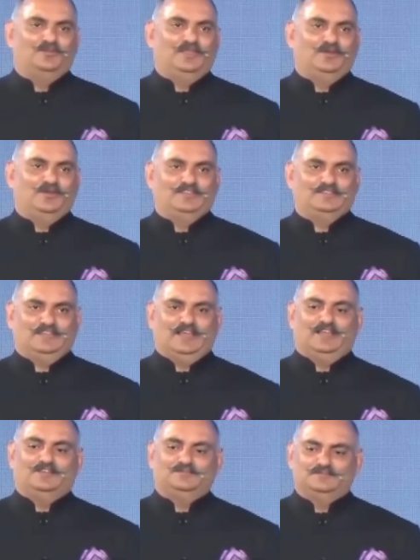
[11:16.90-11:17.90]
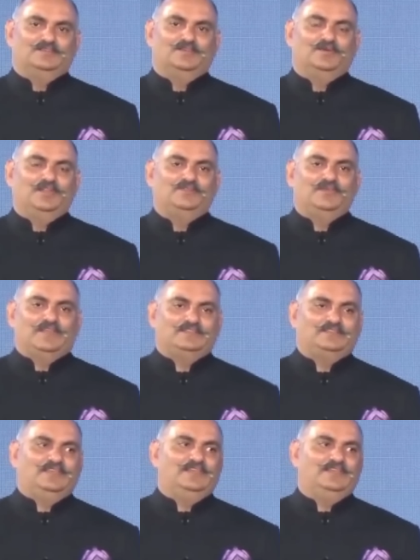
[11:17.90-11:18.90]
week on Excel, so
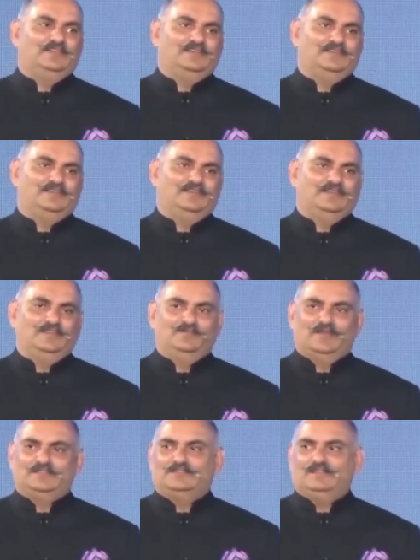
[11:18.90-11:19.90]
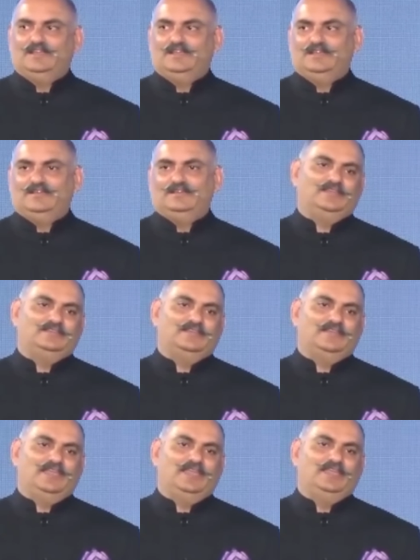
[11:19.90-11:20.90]
investing is a
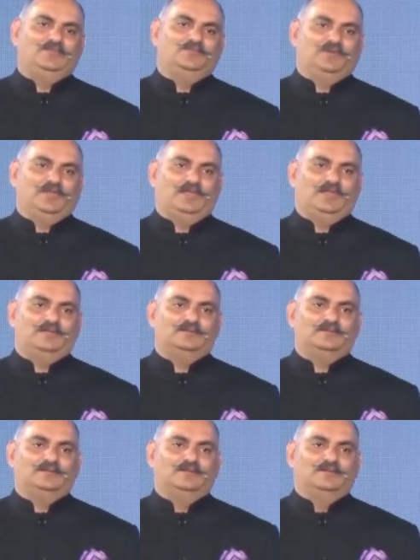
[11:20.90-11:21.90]
game where